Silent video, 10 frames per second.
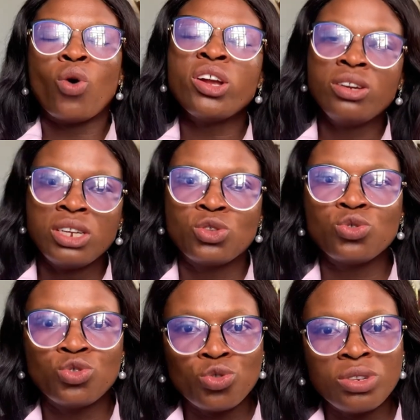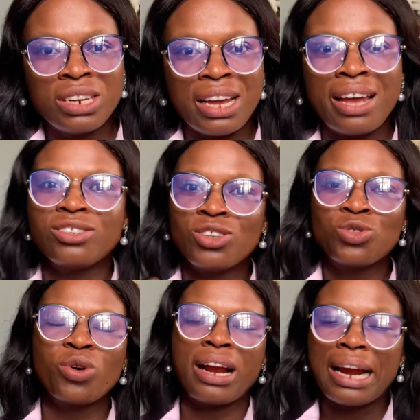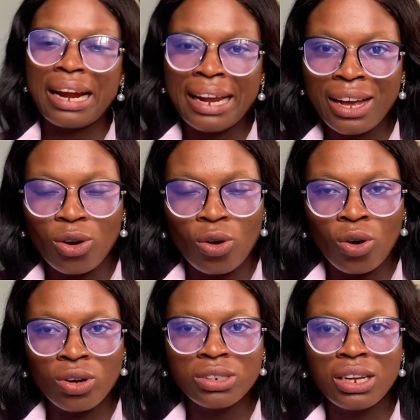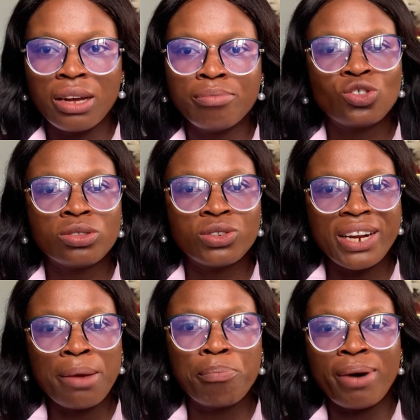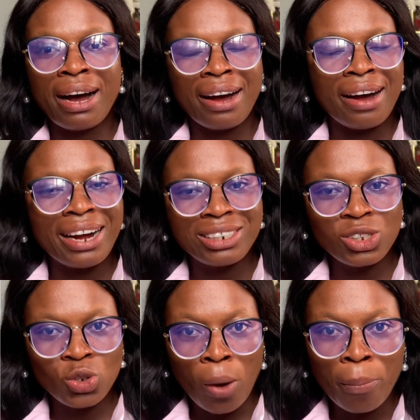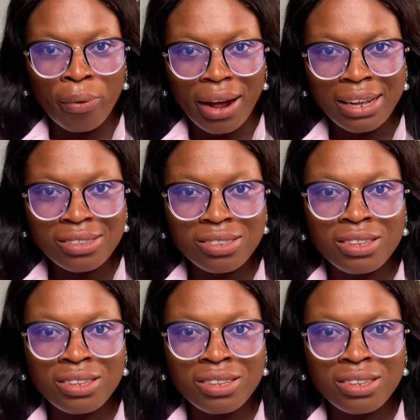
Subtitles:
What you need to do next is to click on the three bar at the top right.